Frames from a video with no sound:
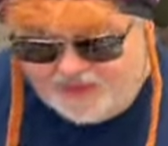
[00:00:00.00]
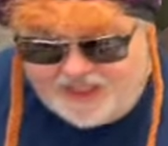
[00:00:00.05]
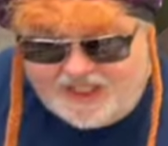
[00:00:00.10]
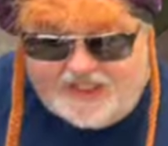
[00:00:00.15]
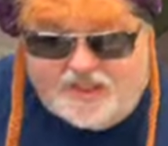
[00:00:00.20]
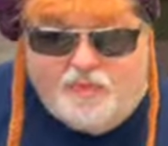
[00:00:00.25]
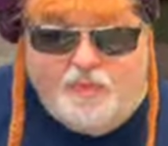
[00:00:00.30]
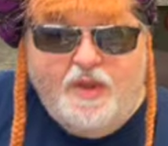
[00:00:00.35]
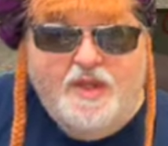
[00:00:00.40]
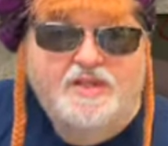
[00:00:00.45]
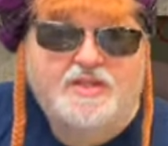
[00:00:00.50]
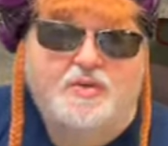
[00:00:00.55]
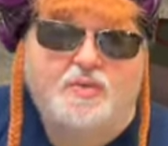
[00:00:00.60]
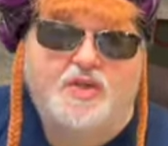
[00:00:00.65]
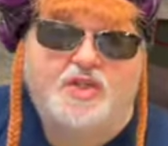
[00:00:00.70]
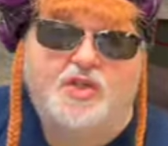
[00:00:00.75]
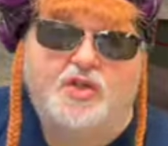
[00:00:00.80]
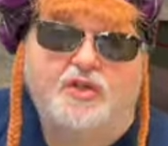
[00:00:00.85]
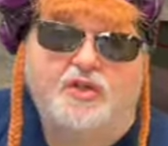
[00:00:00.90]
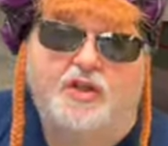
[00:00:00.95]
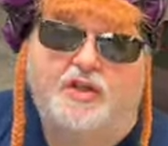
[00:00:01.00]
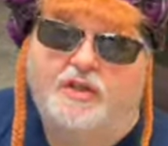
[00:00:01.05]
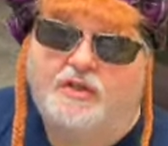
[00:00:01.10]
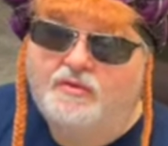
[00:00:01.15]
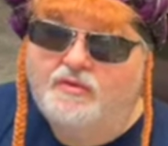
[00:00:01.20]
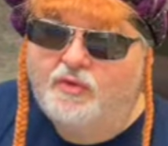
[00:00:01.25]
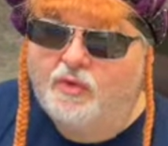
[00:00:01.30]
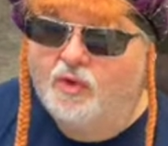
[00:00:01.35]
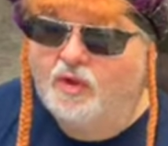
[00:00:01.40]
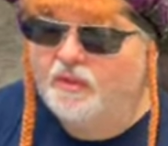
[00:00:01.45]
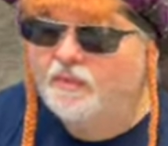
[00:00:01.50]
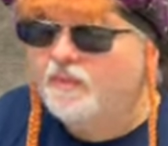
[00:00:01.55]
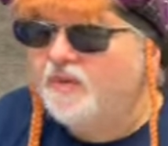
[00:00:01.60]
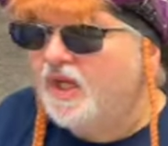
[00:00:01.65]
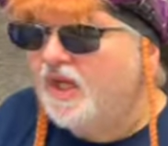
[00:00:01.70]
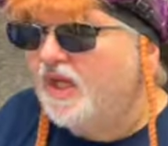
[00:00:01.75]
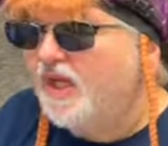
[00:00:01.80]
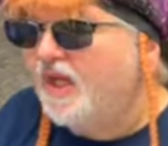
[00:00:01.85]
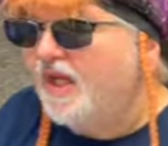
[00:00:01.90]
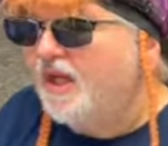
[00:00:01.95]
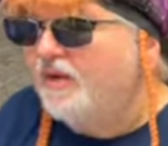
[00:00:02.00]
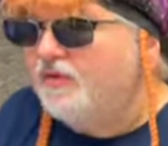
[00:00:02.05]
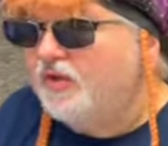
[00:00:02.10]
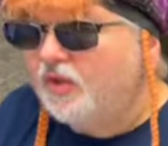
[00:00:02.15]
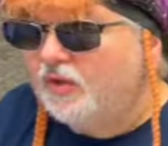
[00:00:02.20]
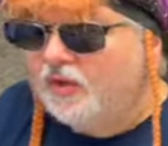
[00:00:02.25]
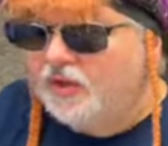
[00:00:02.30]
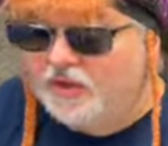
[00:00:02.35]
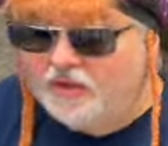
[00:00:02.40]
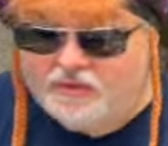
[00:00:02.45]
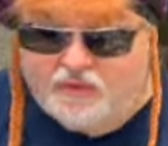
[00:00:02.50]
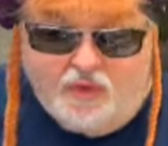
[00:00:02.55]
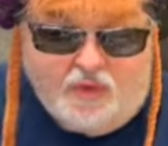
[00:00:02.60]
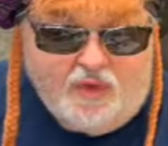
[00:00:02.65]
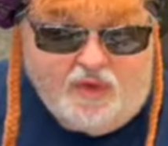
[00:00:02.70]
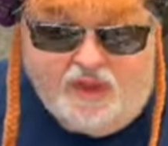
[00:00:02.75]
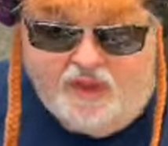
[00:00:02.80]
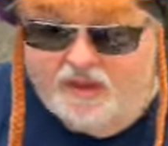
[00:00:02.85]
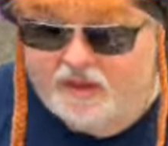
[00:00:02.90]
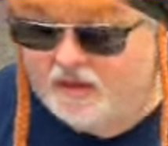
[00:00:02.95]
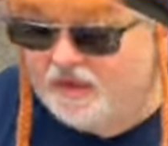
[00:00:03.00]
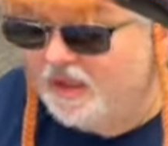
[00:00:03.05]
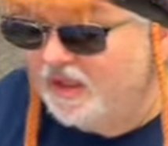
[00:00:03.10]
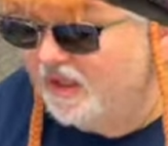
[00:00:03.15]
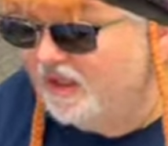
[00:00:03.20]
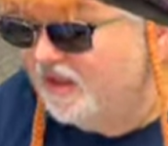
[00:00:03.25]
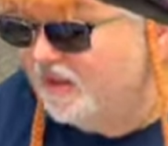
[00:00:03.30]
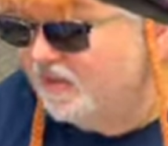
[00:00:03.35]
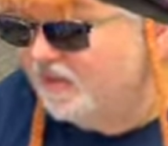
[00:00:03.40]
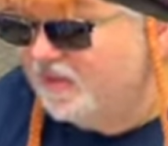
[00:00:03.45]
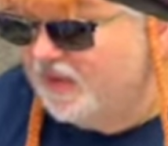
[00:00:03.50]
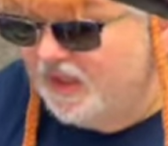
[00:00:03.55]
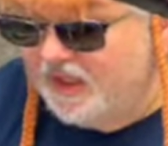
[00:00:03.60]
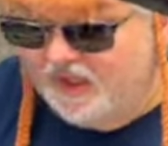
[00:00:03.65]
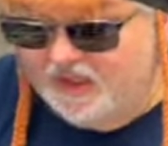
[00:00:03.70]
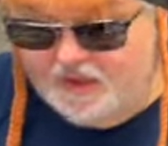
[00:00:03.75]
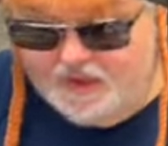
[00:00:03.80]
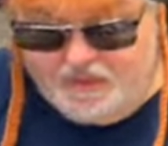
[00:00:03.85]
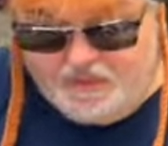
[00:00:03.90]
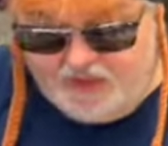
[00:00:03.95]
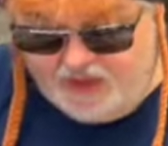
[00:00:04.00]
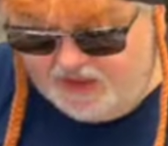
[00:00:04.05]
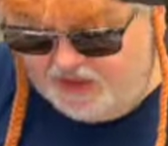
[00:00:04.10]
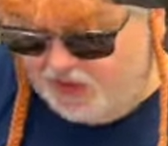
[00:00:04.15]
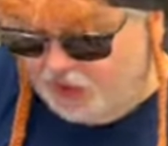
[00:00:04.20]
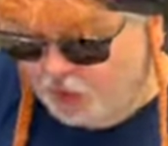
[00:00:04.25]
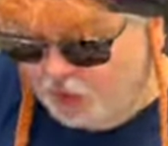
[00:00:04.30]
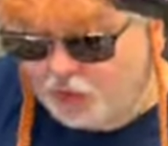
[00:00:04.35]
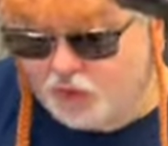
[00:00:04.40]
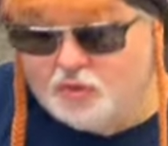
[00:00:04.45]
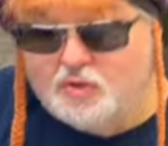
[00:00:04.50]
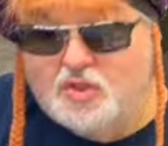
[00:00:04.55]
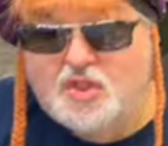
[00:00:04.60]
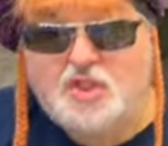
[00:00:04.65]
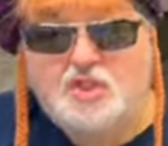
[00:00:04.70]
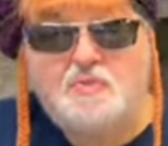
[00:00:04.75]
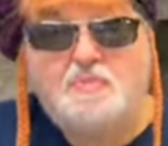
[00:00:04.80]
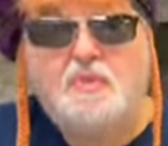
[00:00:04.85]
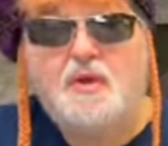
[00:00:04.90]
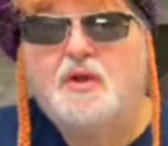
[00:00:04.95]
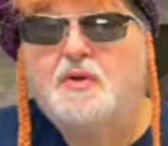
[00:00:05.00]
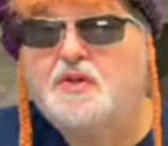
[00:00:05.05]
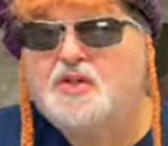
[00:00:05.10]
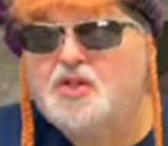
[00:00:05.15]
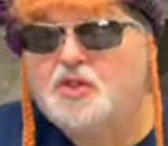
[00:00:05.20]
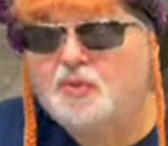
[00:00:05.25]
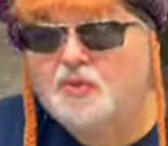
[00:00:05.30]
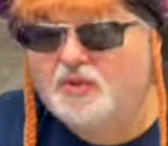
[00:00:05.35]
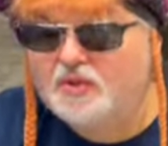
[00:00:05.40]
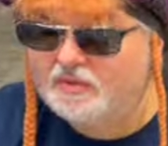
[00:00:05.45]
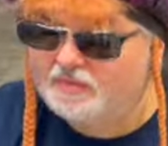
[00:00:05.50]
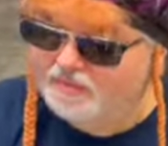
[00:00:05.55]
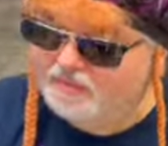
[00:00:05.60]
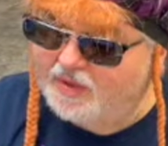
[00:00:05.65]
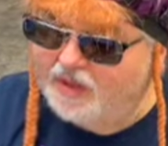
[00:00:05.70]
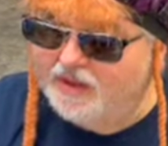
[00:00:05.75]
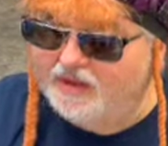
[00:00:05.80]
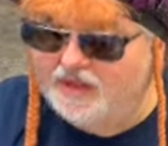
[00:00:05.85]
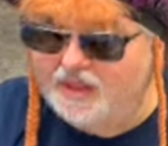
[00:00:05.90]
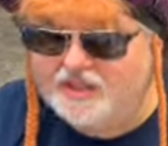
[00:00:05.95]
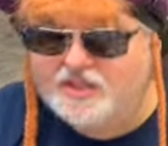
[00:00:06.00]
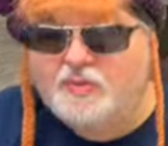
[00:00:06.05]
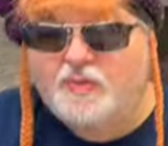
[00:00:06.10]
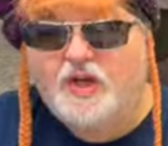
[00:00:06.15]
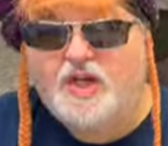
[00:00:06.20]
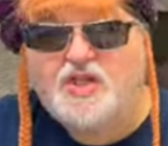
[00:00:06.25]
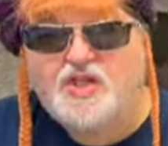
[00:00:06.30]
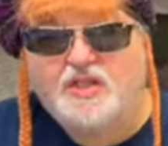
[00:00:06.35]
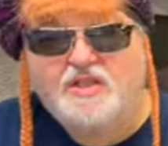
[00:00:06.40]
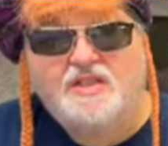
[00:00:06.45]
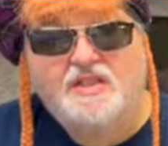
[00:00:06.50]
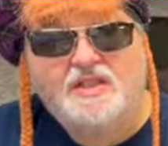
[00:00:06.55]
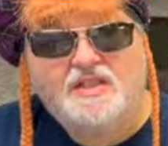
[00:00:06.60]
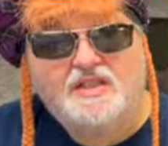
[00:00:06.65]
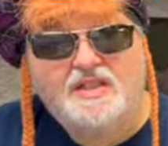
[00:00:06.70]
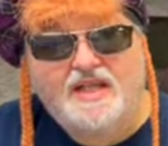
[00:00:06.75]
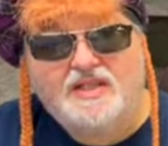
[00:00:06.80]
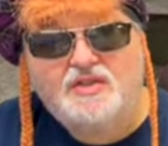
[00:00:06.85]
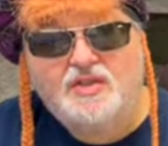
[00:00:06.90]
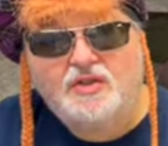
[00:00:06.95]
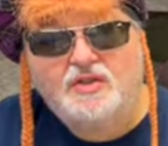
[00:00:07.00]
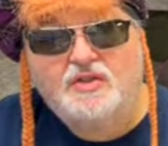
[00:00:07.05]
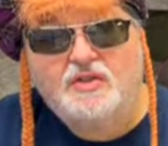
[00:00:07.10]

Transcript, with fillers: it depends on what you're looking for. If you're looking for a, a, a, a true spiritual, pardon the expression, successor